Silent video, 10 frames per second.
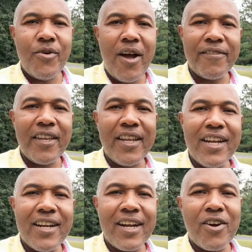We often
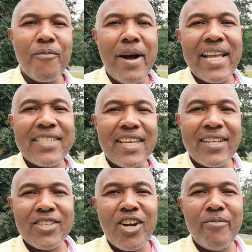hear that our
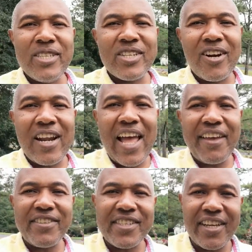mindset determines our
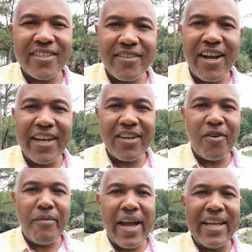life set, right?
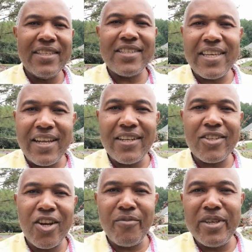Our mindset
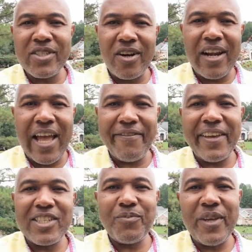determines our life
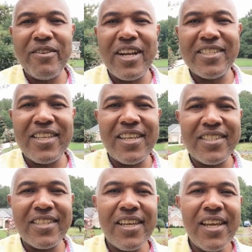
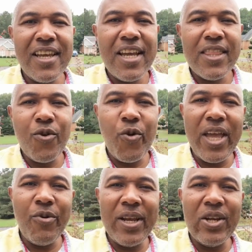experiences. The
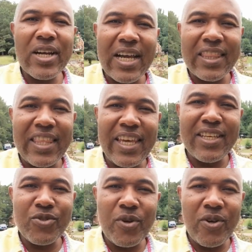way we look at
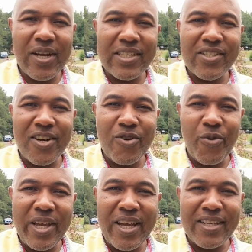things, we look a certain
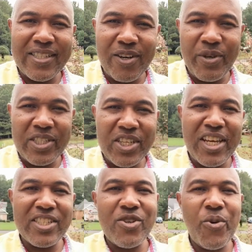way until we
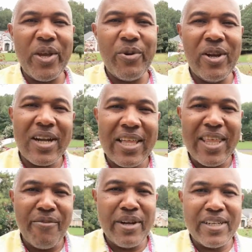change the way we look
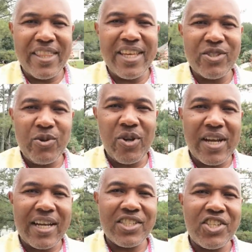at them, and the things we
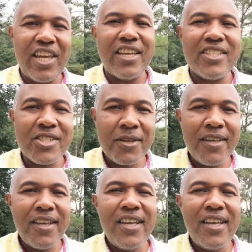look at change.